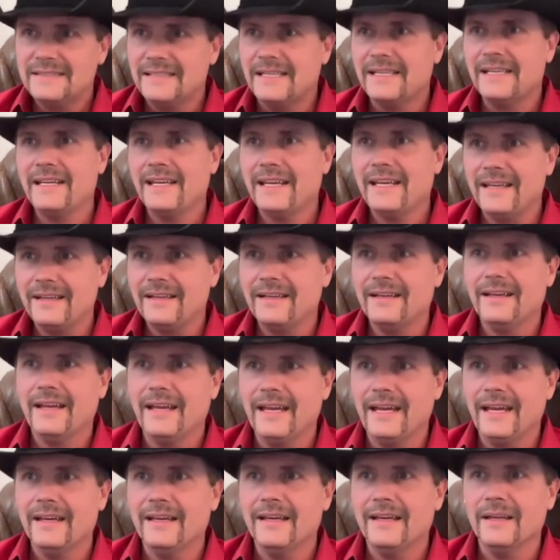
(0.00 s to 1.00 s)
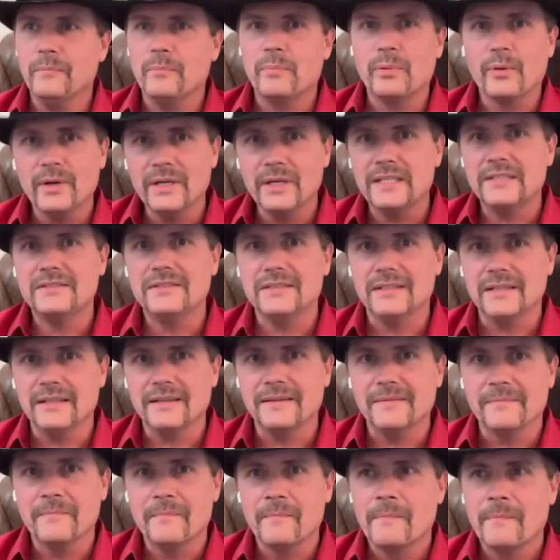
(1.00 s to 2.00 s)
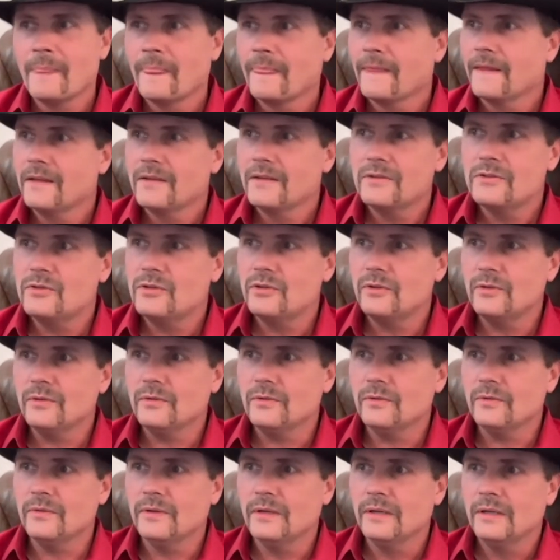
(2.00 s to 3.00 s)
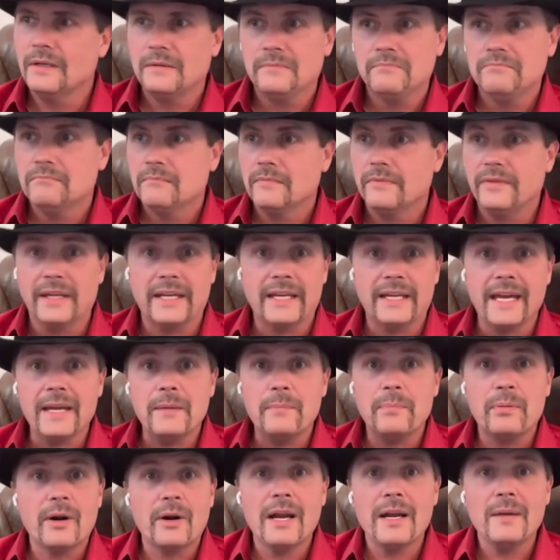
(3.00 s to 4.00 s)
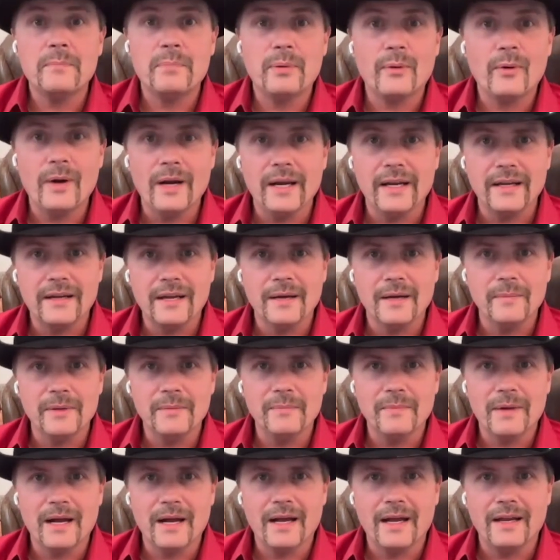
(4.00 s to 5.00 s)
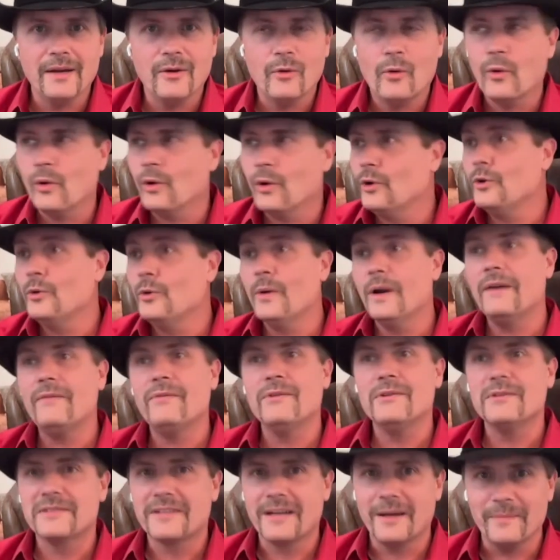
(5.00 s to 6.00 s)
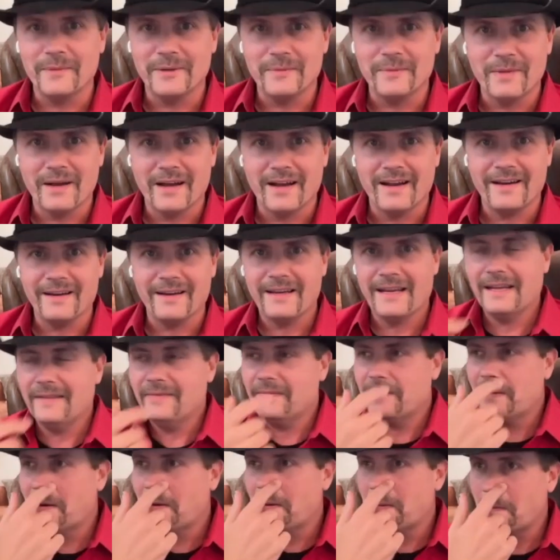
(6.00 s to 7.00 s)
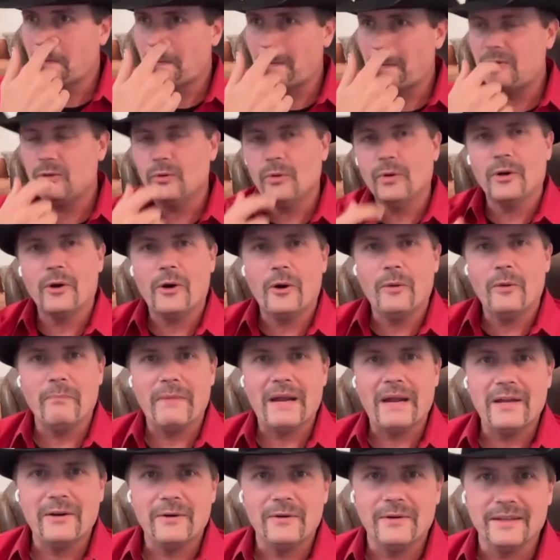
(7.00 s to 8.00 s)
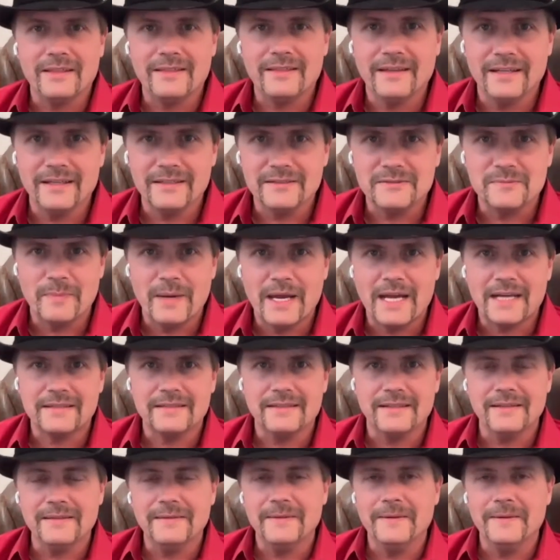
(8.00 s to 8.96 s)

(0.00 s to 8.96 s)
singing and preaching to the gay pride parade coming by or whoever's coming by. And they're doing all manner of things back to